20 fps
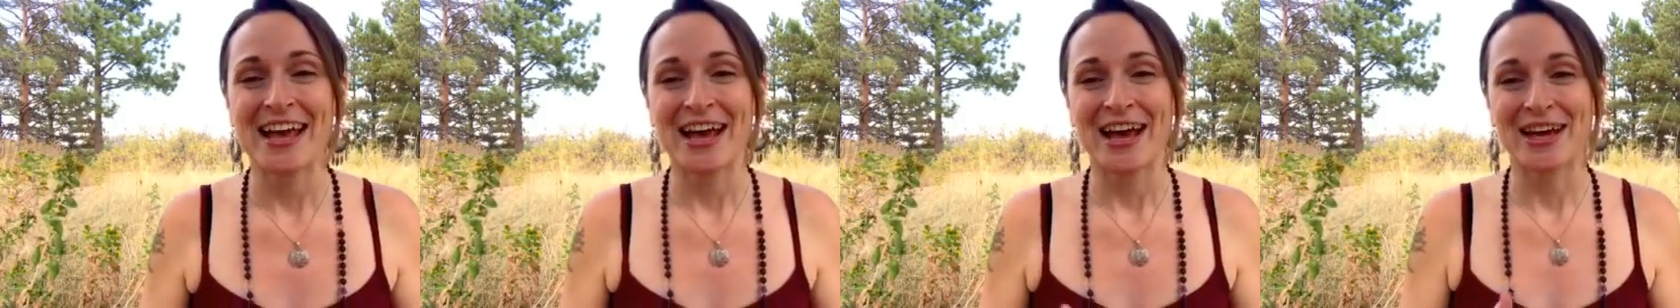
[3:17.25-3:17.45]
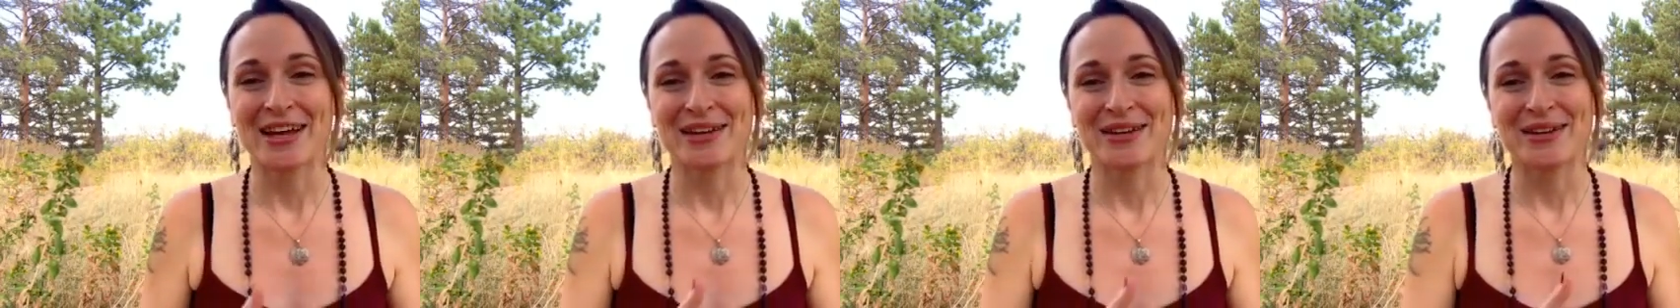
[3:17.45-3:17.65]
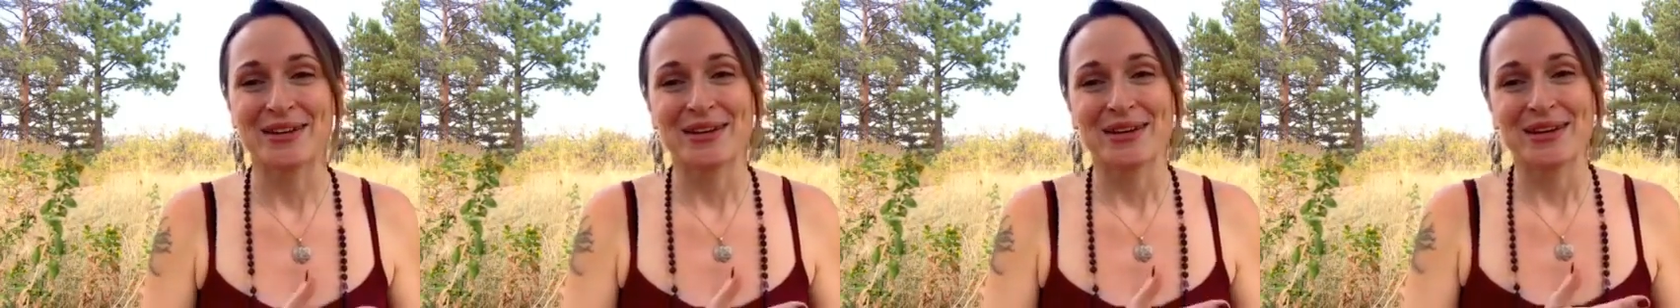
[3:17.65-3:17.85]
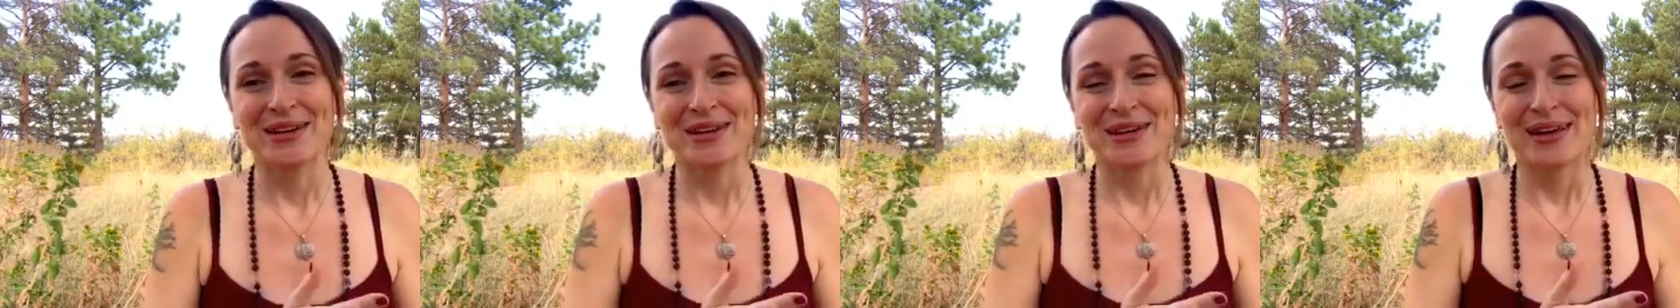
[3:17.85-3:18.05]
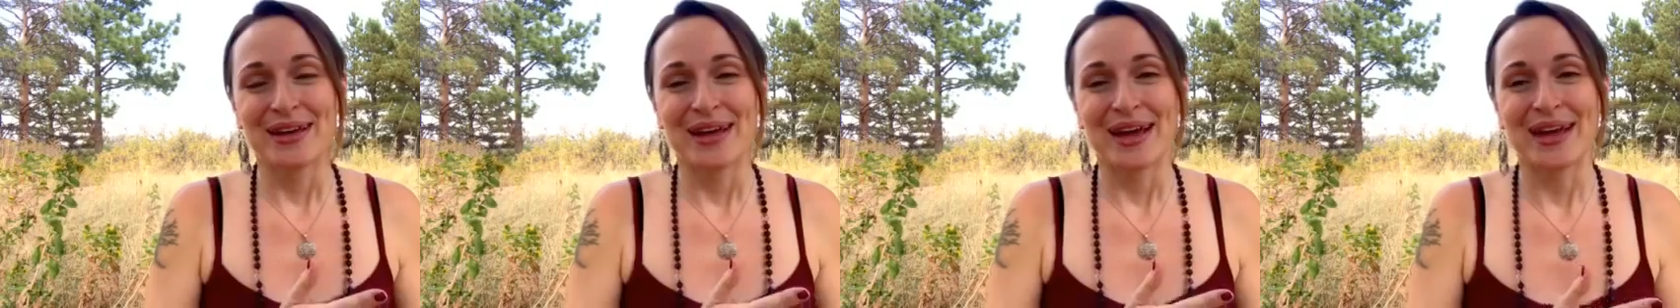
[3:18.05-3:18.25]
And
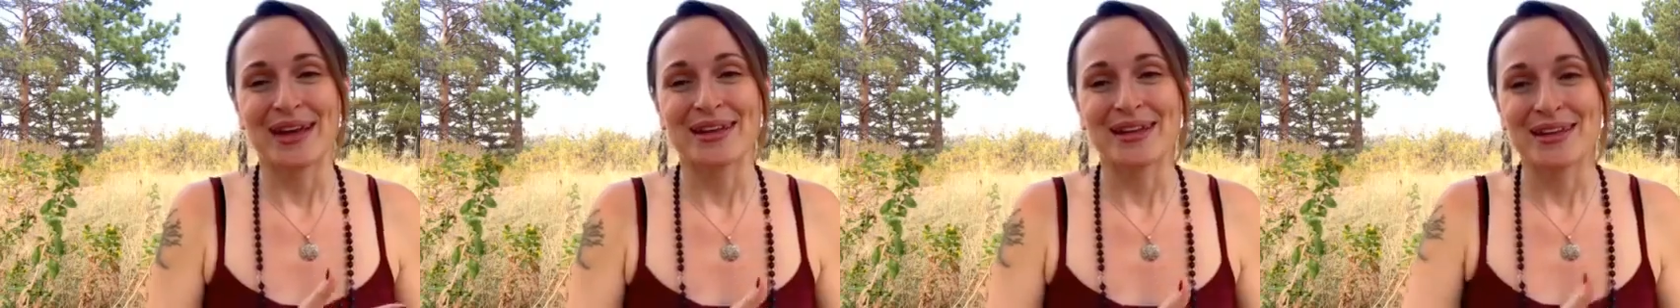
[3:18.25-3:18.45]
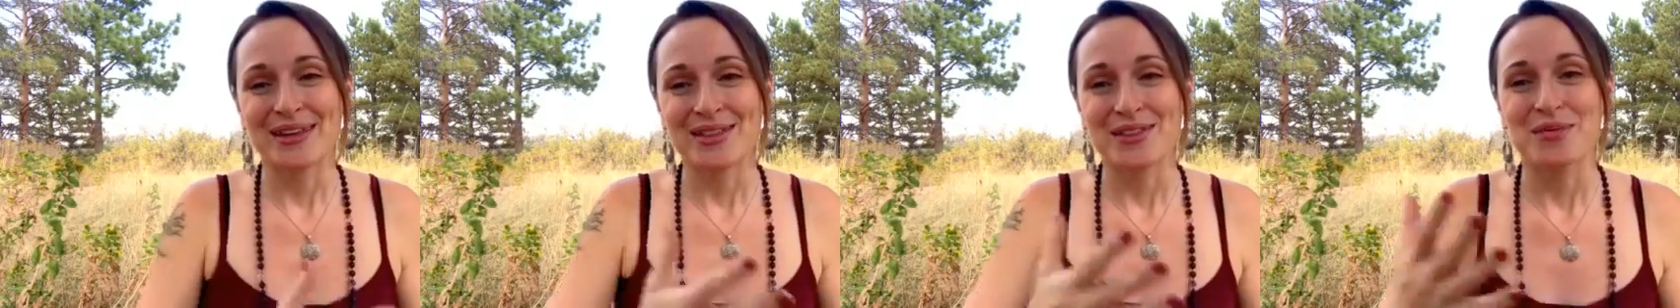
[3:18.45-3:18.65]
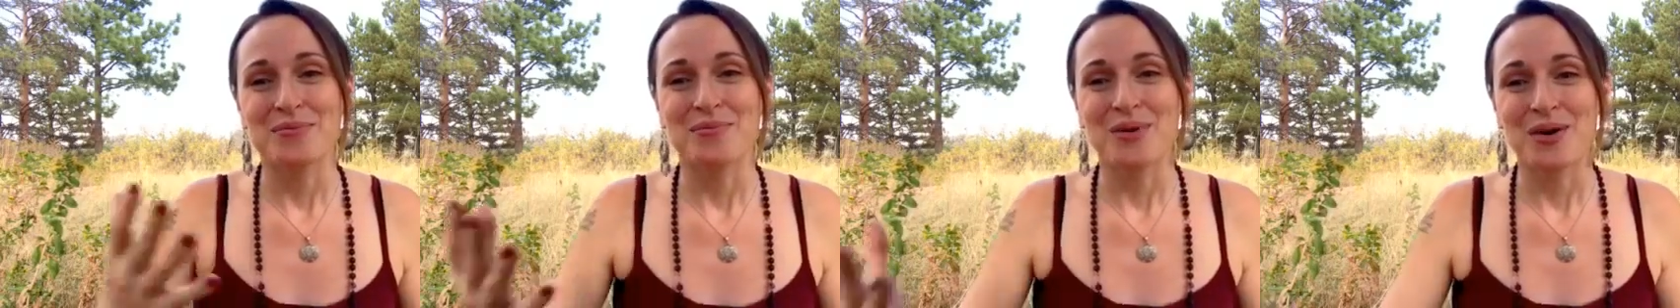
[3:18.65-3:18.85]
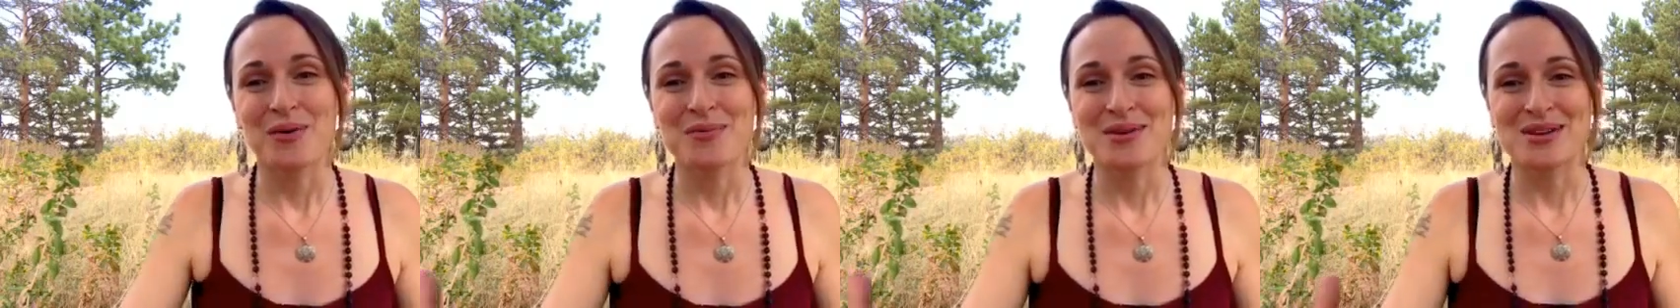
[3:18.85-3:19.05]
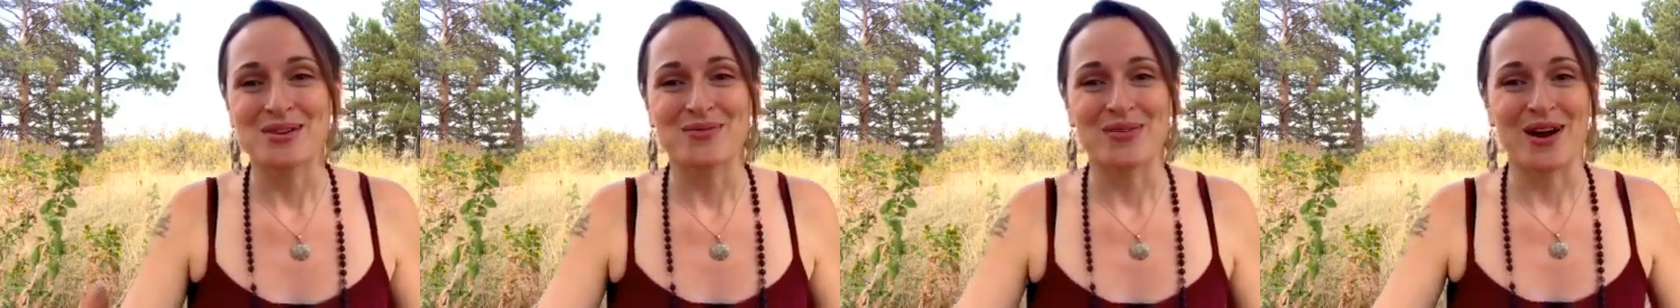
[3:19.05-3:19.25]
in the
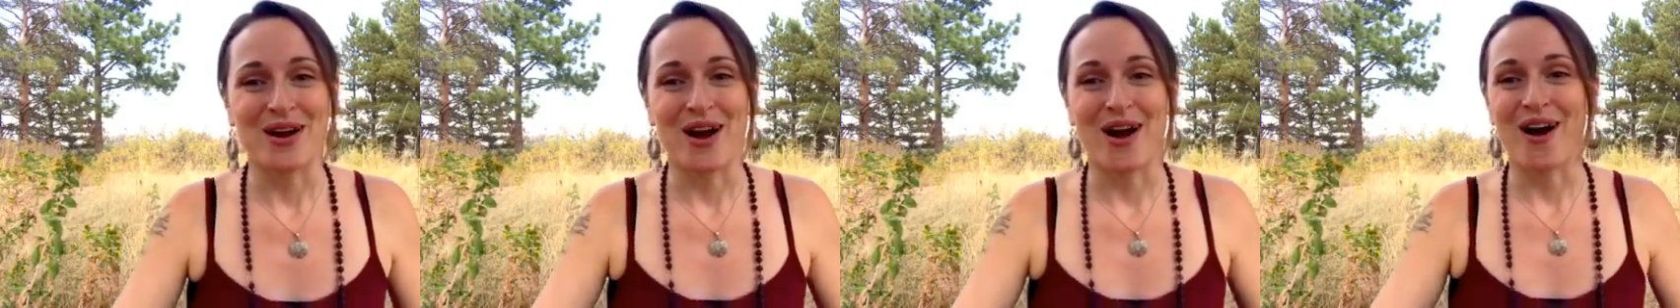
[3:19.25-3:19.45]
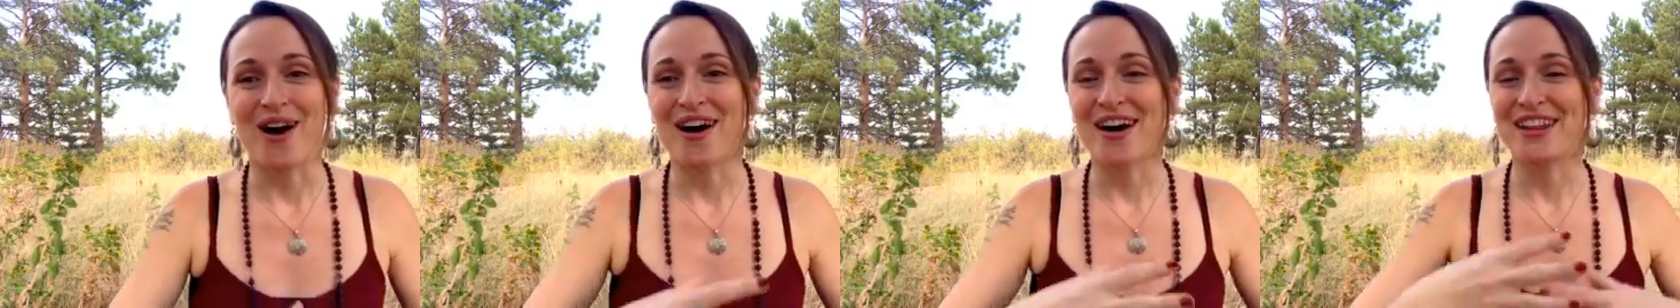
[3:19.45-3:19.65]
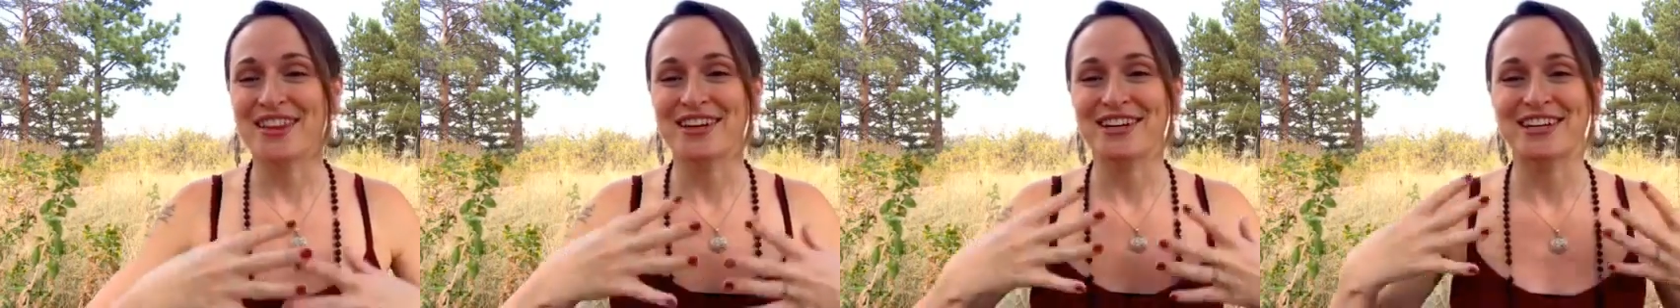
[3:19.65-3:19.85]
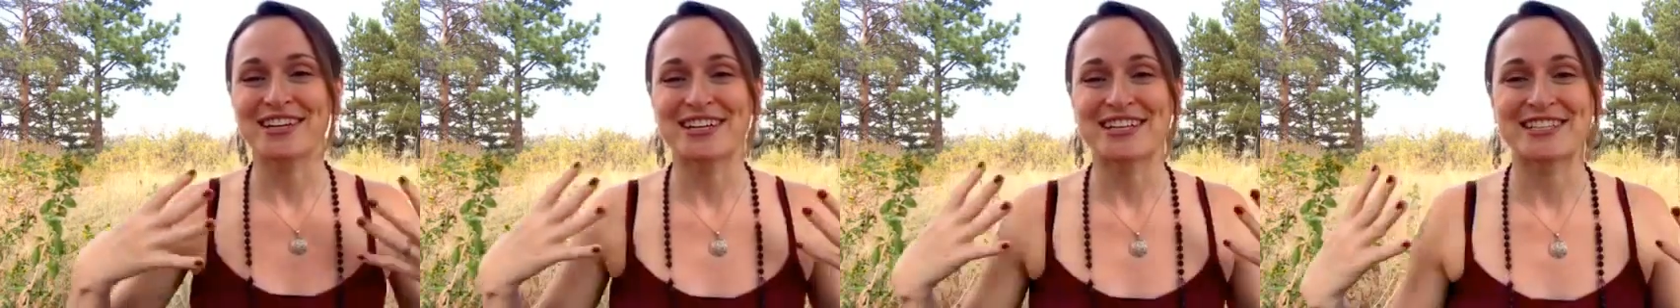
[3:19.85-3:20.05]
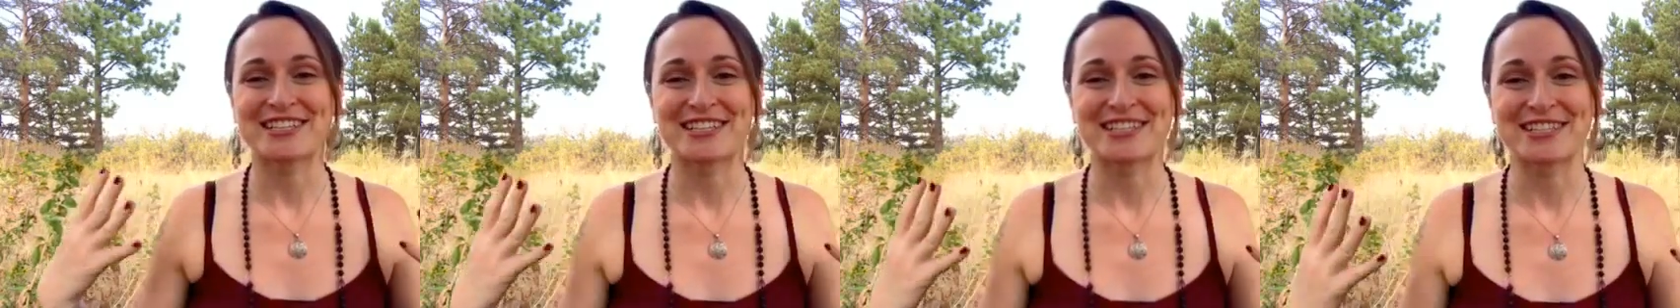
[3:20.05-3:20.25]
moment where all there
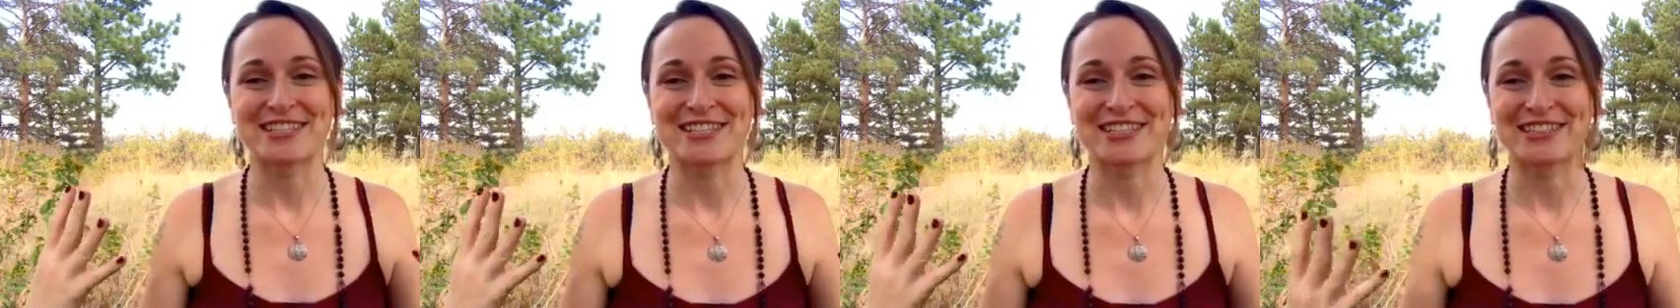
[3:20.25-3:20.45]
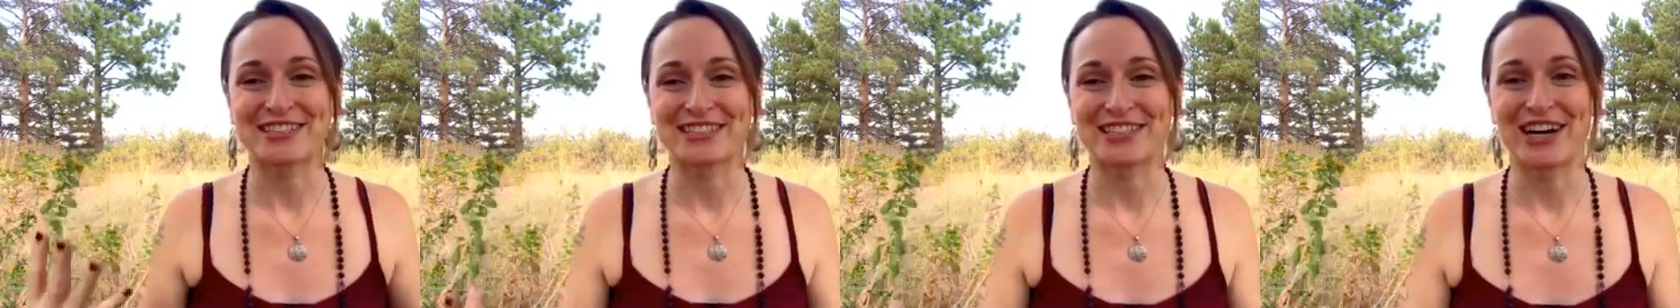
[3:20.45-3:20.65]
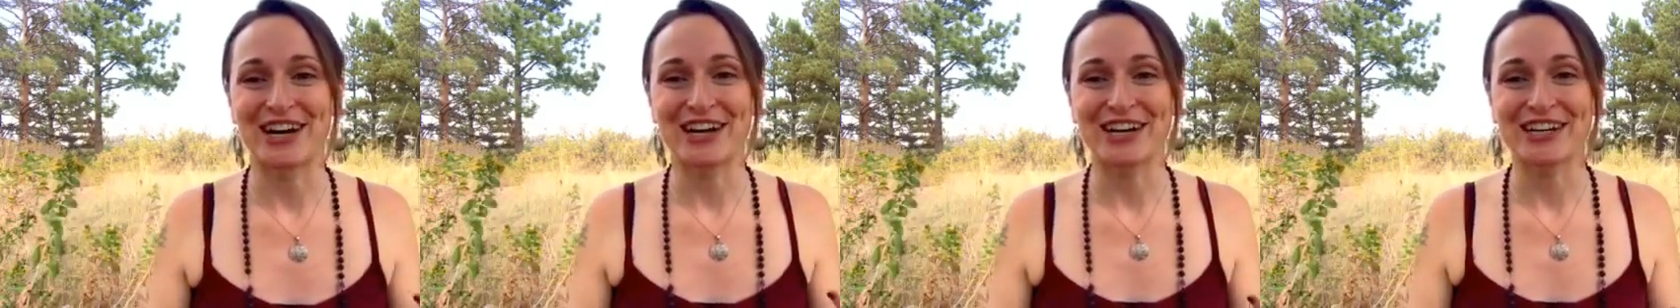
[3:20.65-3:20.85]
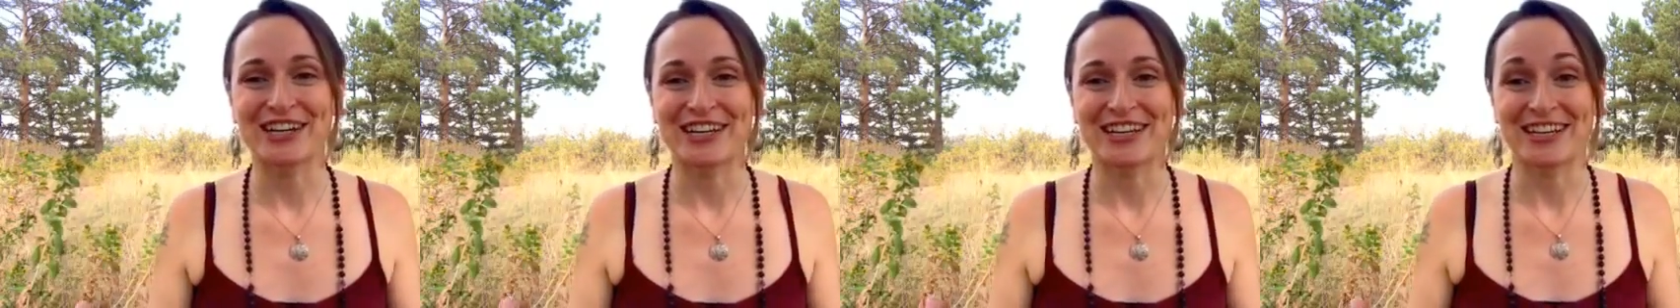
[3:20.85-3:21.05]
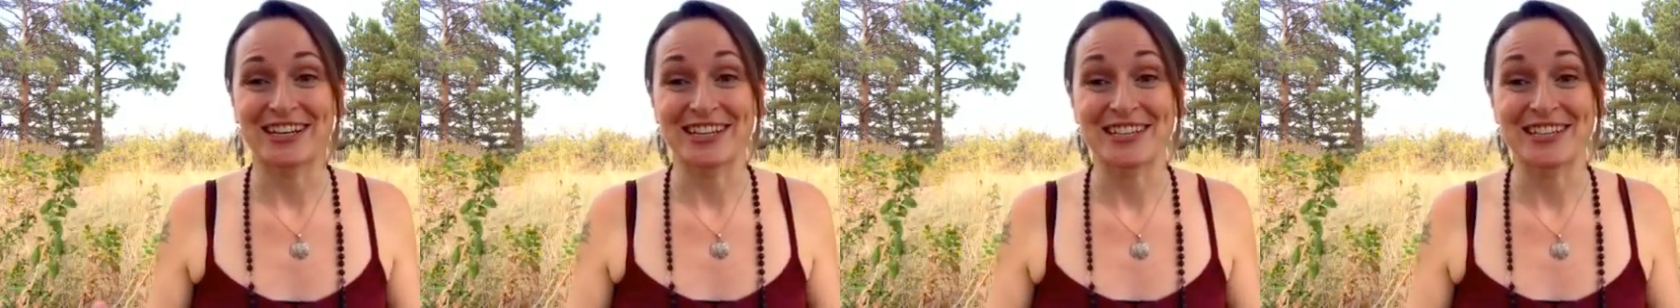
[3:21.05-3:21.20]
is the longing,